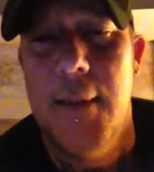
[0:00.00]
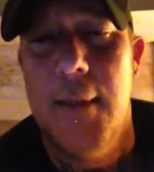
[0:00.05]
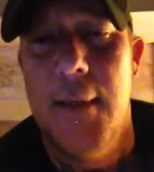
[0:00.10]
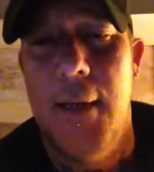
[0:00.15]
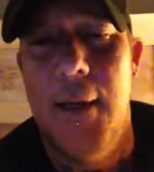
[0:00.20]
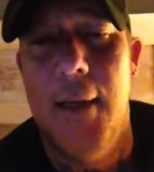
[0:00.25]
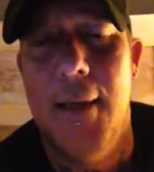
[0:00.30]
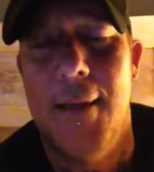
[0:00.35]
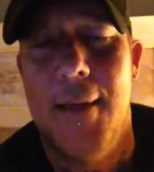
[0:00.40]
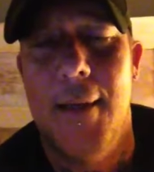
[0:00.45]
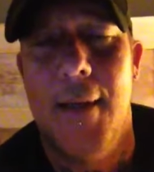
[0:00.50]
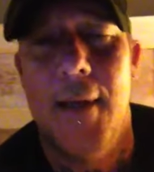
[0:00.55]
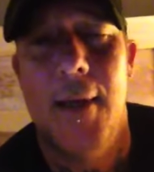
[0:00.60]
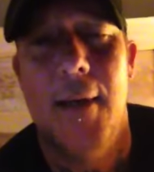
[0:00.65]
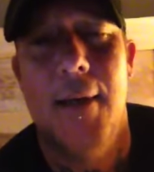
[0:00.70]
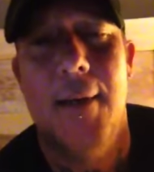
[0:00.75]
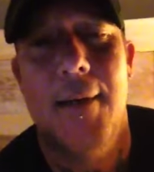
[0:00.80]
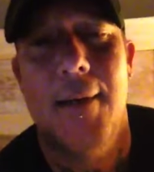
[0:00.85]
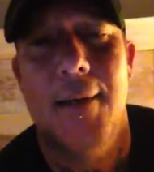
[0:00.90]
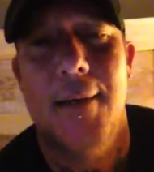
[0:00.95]
and
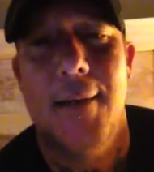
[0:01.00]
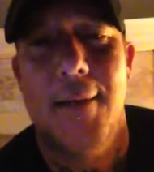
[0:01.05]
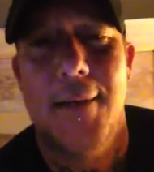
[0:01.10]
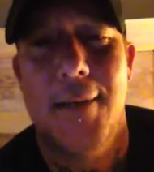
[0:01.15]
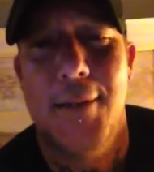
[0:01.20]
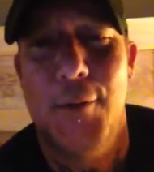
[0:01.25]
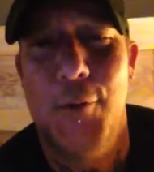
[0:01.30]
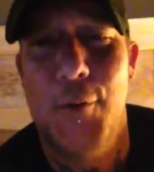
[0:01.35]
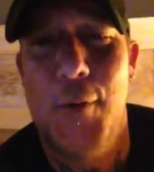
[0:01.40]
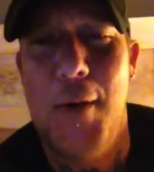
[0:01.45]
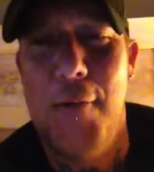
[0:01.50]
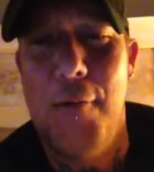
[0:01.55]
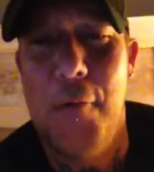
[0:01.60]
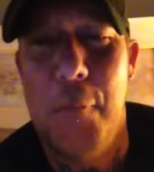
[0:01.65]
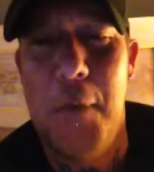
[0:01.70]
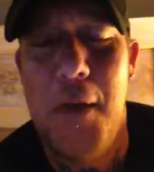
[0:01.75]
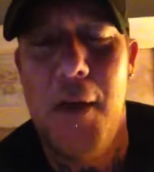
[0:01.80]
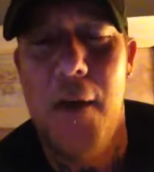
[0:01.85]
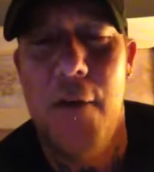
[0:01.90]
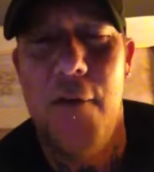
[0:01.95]
do have a
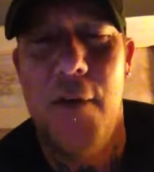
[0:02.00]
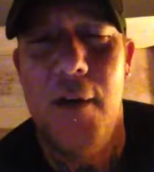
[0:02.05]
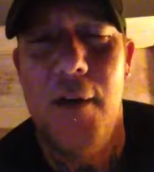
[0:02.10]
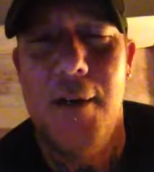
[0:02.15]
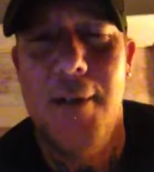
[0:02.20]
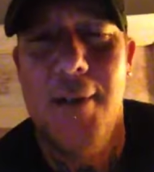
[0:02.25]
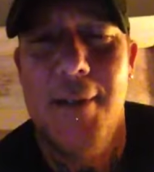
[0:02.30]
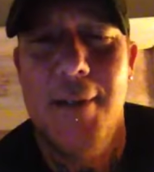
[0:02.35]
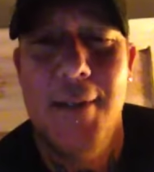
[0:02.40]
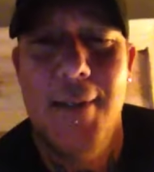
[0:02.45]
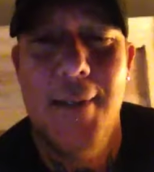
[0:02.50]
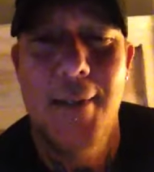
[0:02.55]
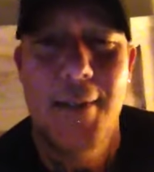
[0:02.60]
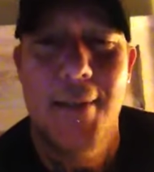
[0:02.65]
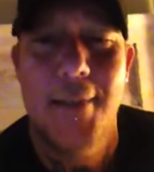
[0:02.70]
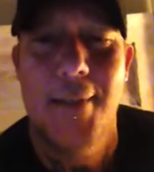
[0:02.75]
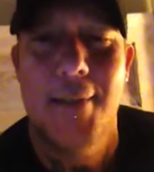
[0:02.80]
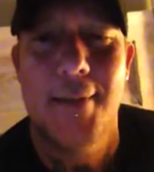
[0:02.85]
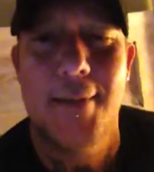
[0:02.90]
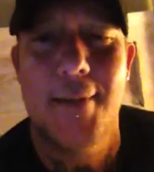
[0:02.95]
bit of a
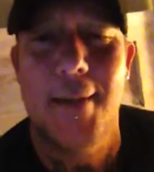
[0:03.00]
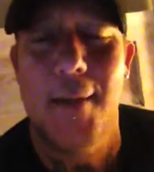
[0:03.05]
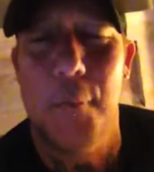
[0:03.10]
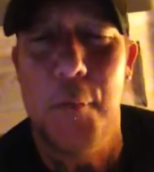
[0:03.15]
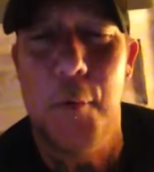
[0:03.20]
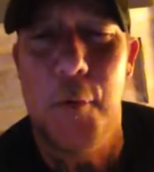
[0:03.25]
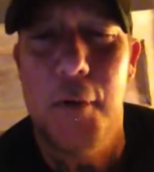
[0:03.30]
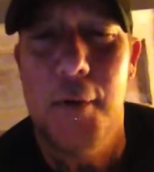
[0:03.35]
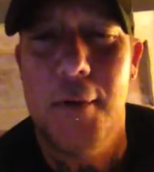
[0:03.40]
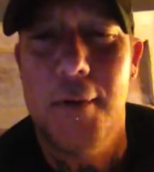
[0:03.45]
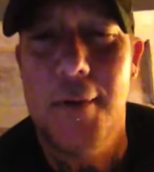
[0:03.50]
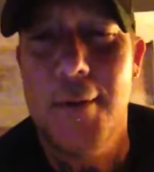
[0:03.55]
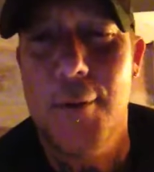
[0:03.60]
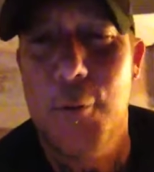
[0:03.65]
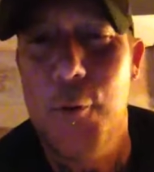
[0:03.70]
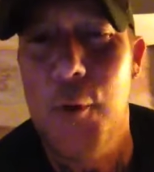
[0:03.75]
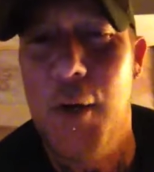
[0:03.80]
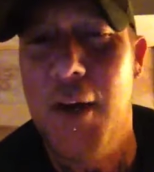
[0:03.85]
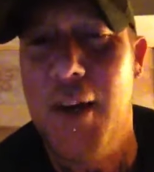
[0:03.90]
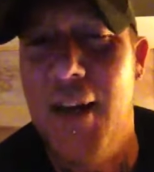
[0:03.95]
temper and
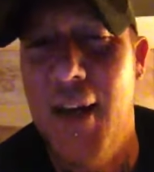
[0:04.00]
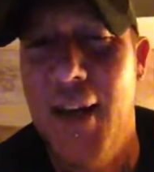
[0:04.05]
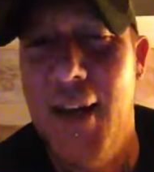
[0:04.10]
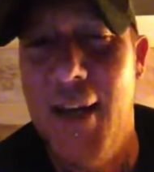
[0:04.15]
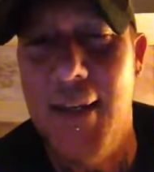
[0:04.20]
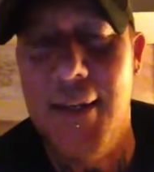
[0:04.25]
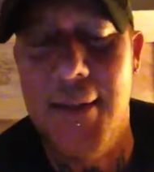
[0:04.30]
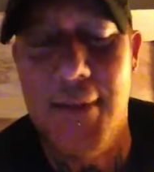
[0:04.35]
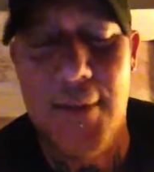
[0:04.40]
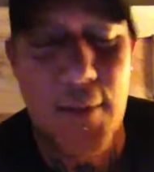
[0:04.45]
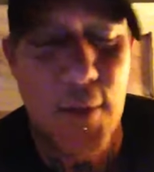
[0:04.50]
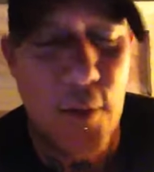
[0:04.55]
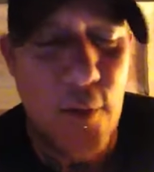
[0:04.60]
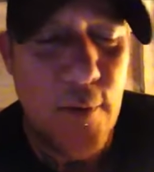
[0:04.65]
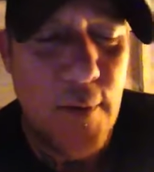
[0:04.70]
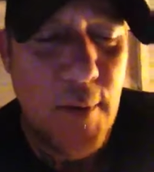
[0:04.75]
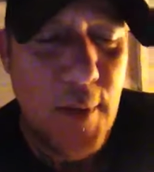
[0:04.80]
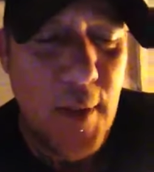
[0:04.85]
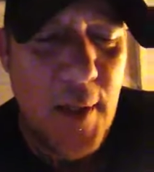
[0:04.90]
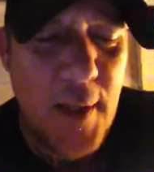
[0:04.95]
quick hands. So,
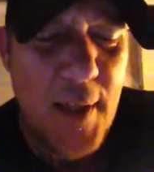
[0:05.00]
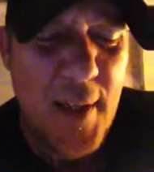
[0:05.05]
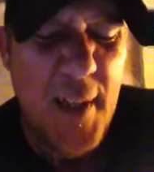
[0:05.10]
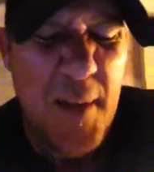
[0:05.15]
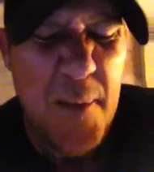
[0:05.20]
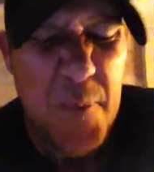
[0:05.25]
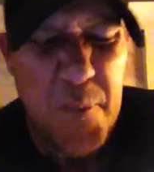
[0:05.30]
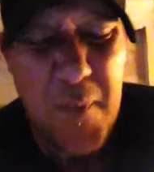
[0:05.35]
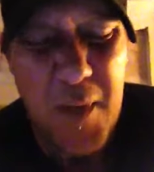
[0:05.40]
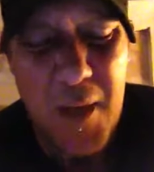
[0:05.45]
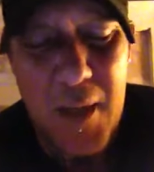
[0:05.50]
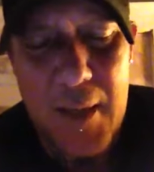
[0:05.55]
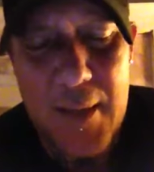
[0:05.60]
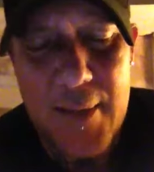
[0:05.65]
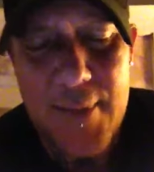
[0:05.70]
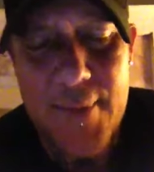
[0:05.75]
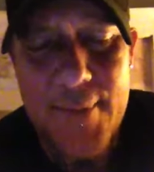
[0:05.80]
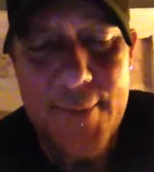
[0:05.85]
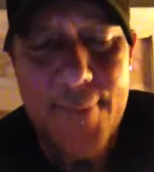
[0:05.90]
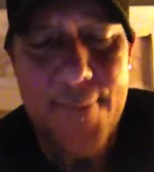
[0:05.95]

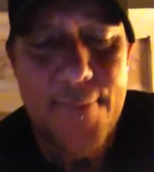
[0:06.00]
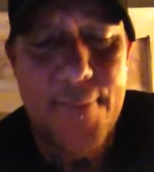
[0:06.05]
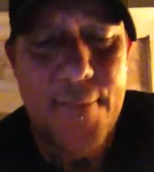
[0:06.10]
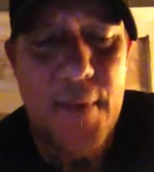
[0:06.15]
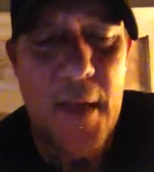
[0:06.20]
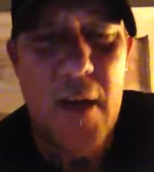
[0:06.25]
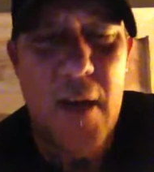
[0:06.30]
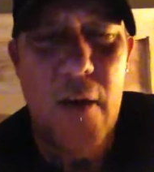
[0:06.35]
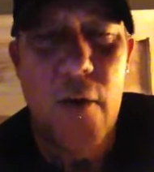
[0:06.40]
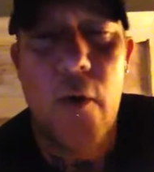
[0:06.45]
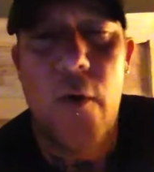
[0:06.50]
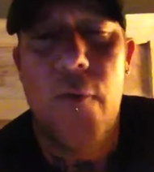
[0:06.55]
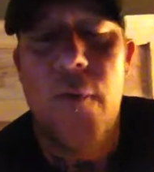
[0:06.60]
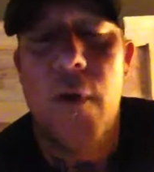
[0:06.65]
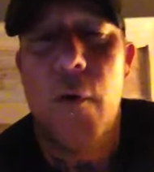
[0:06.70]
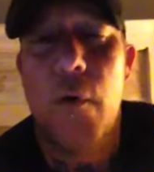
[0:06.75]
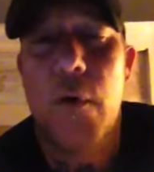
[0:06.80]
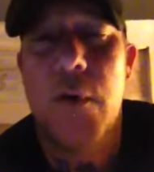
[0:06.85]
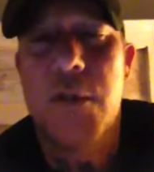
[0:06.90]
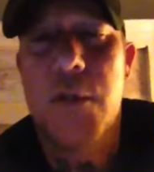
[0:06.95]
but I don't know if I
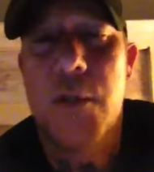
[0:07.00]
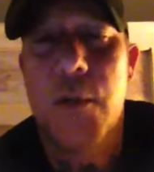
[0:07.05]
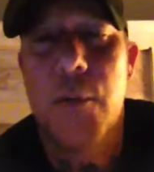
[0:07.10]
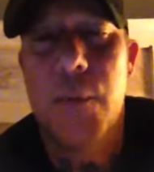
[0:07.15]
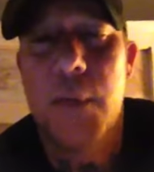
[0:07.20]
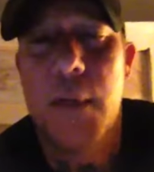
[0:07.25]
want to stoop